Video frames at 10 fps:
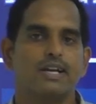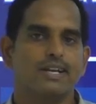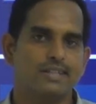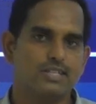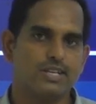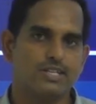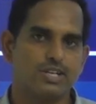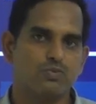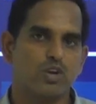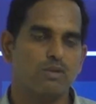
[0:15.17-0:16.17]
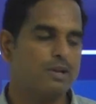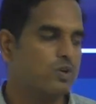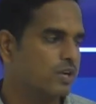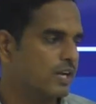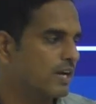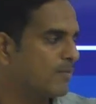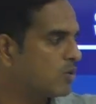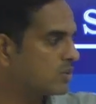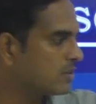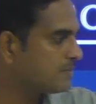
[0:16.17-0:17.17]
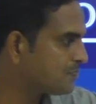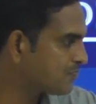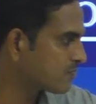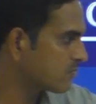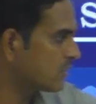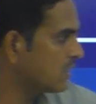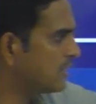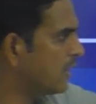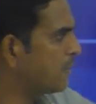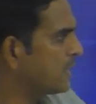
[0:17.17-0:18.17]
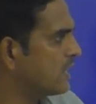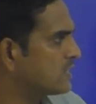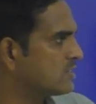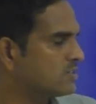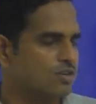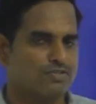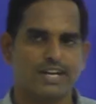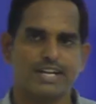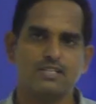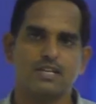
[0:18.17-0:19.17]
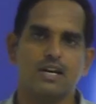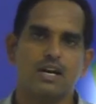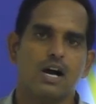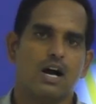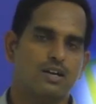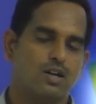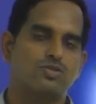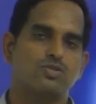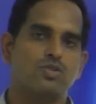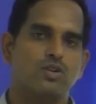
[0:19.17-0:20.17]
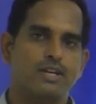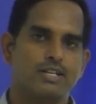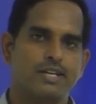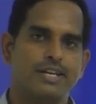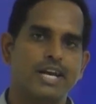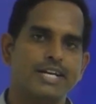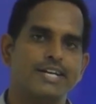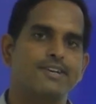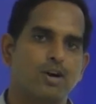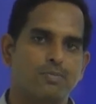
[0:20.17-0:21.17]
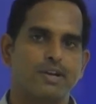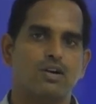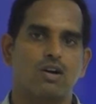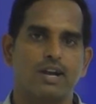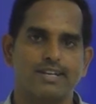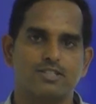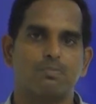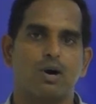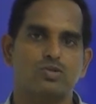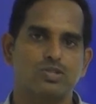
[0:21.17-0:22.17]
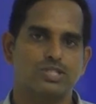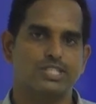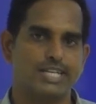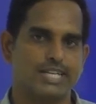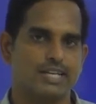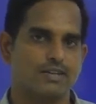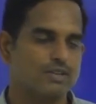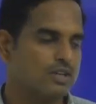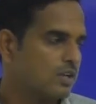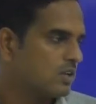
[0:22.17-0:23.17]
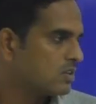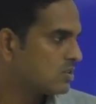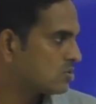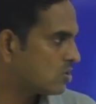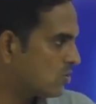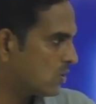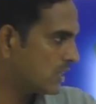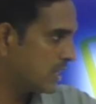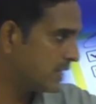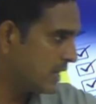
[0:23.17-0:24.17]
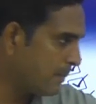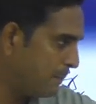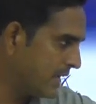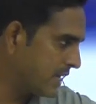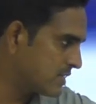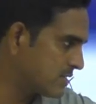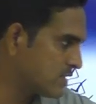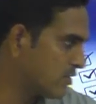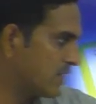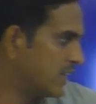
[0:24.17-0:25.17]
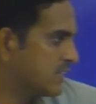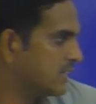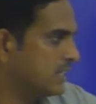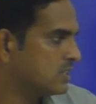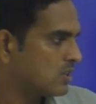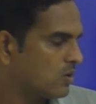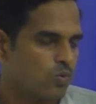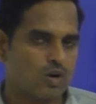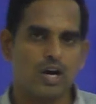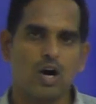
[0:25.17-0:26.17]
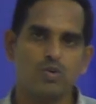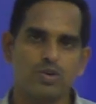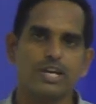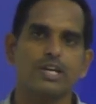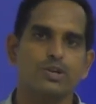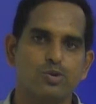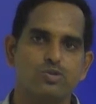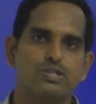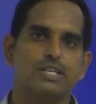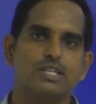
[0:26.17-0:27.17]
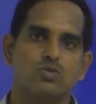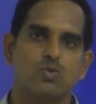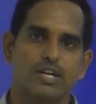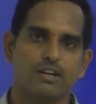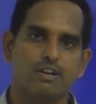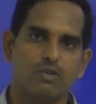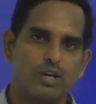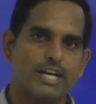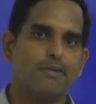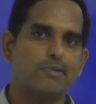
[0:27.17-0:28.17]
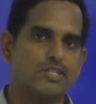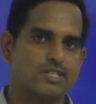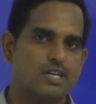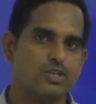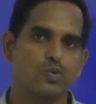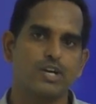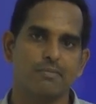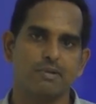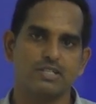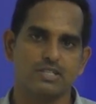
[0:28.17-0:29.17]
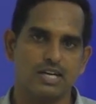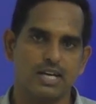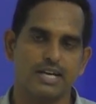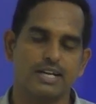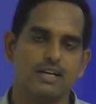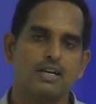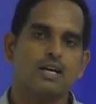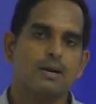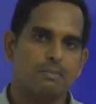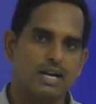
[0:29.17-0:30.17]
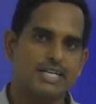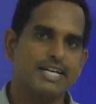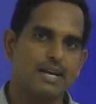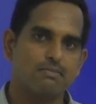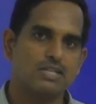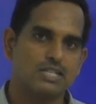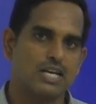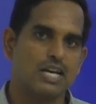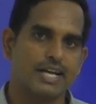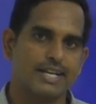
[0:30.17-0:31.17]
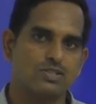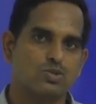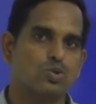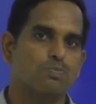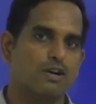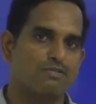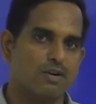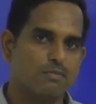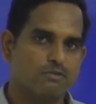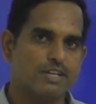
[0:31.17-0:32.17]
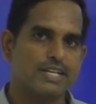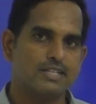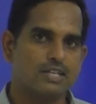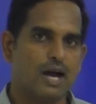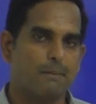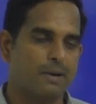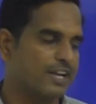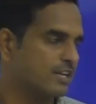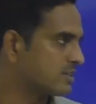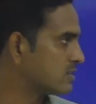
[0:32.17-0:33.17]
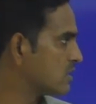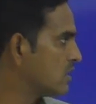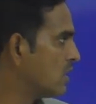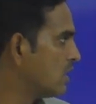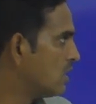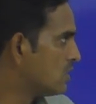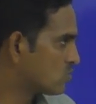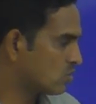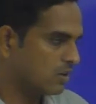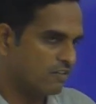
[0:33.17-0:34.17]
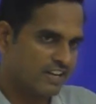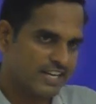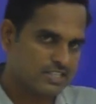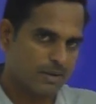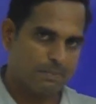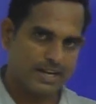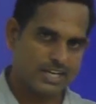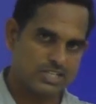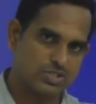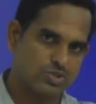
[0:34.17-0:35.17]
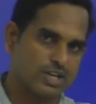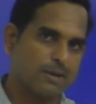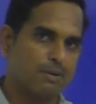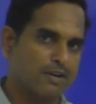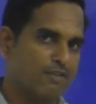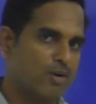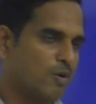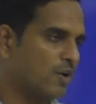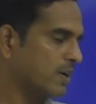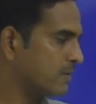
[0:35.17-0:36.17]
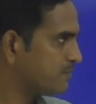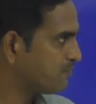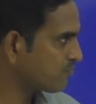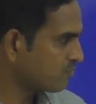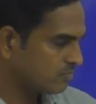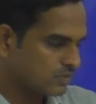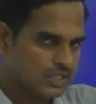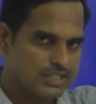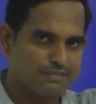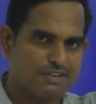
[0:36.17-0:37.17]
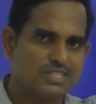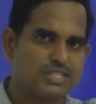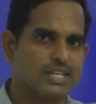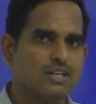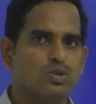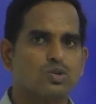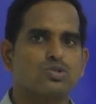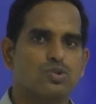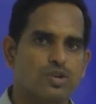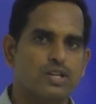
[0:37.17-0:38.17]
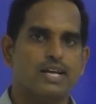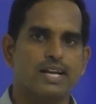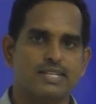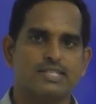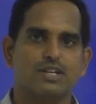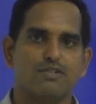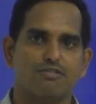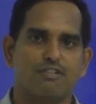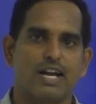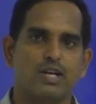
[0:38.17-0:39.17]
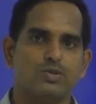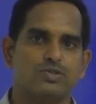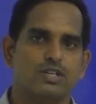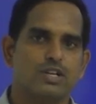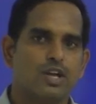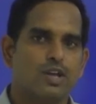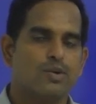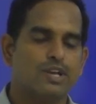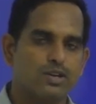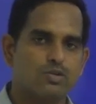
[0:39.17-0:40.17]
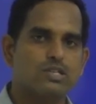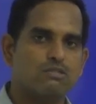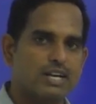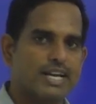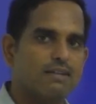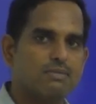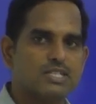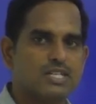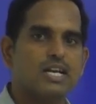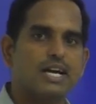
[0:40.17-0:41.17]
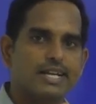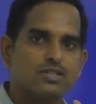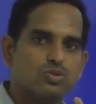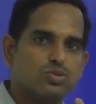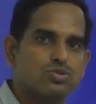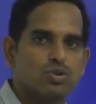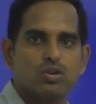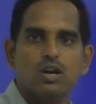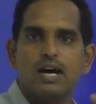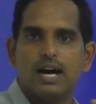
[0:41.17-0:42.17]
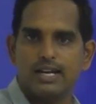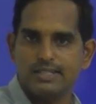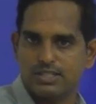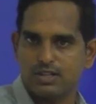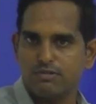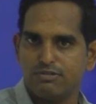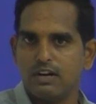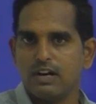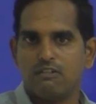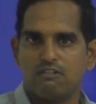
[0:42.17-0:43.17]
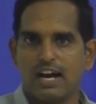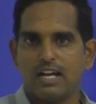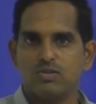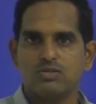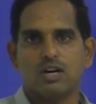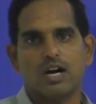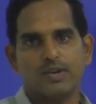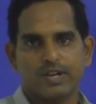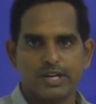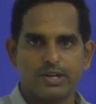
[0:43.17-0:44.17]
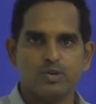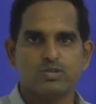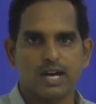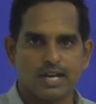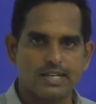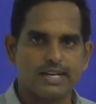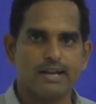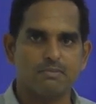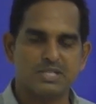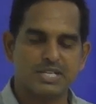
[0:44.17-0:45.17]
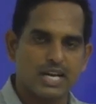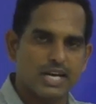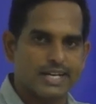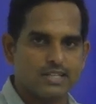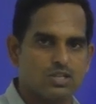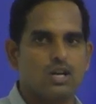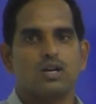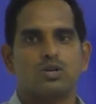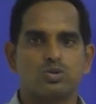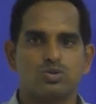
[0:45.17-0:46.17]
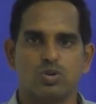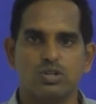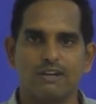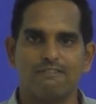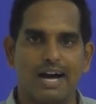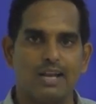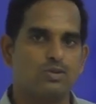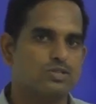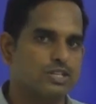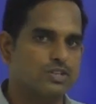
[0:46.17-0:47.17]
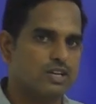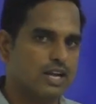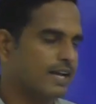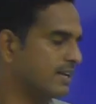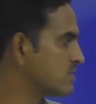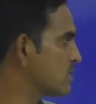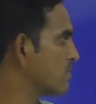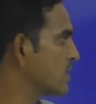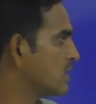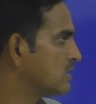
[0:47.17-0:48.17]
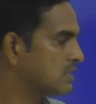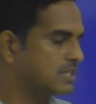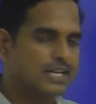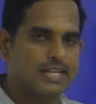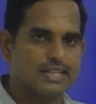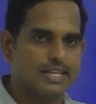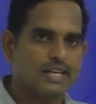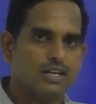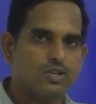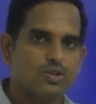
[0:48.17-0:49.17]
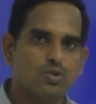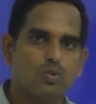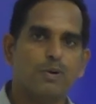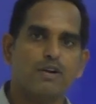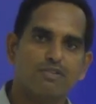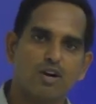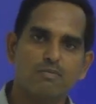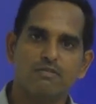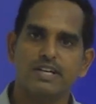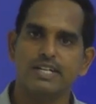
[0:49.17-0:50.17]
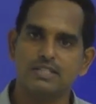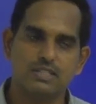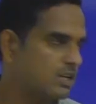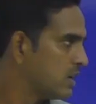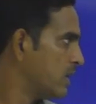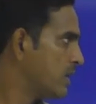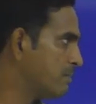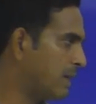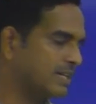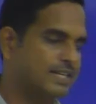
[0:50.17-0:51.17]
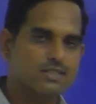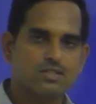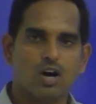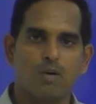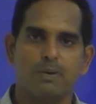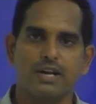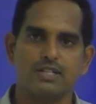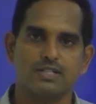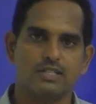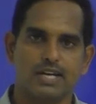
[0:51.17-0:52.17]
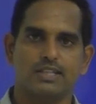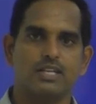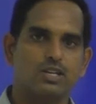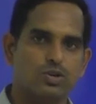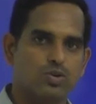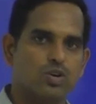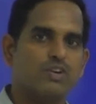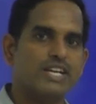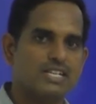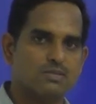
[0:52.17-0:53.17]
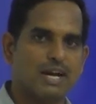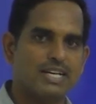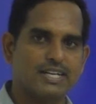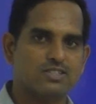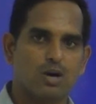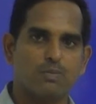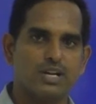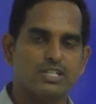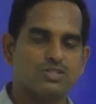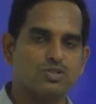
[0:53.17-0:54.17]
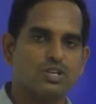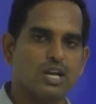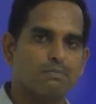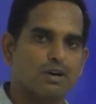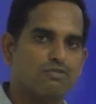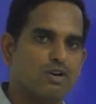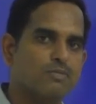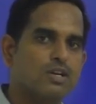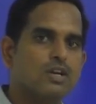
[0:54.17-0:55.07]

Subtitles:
In this session we will be looking about the applications of arrays and also a related topic called as bounds checking. So what are the applications of arrays, that is how you can use these whatever one-dimensional, two-dimensional or multi-dimensional arrays to perform various applications. So the various applications you can perform are, the first thing, to store a list of values. You can use the one-dimensional arrays to store a list of values, or you can use other dimensional arrays to store the values in your arrays. The second thing, to perform various matrix operations. I think you know various matrix operations you can perform.